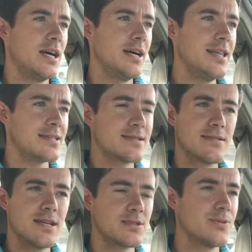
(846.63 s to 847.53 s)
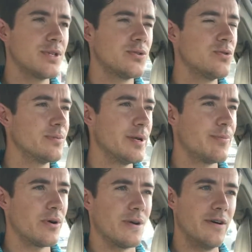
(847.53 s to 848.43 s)
And that's really cool to be a
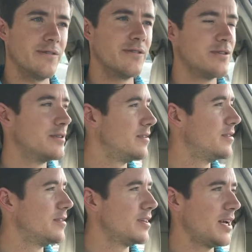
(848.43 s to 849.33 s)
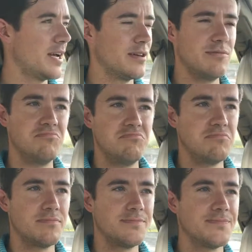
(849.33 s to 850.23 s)
part of. And,
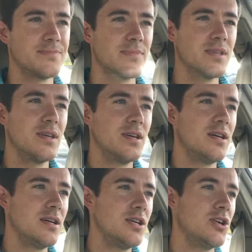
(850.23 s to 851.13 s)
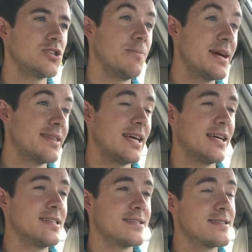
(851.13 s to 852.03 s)
you know, so my
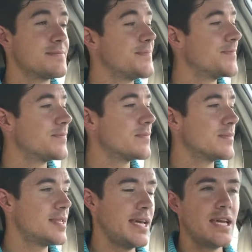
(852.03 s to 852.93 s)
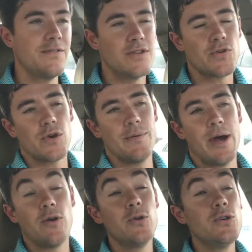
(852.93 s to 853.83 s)
thing is take inventory
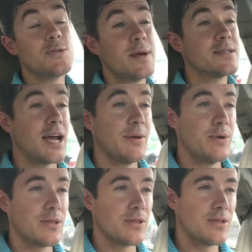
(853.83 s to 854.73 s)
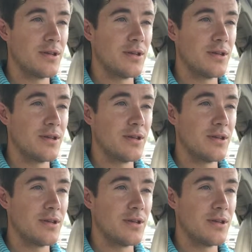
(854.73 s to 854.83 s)
about who you spend time with.